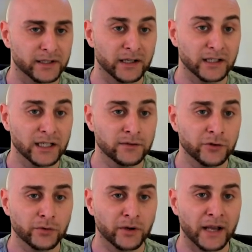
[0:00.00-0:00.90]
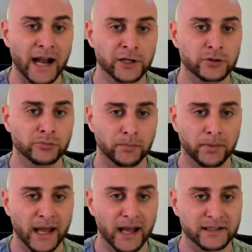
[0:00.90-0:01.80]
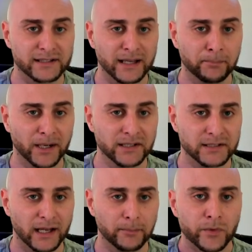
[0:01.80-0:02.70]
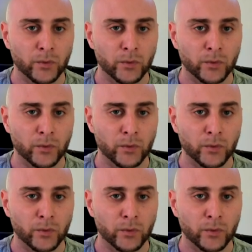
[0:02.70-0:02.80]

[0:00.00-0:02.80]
And it gives you an actionable plan, step by step,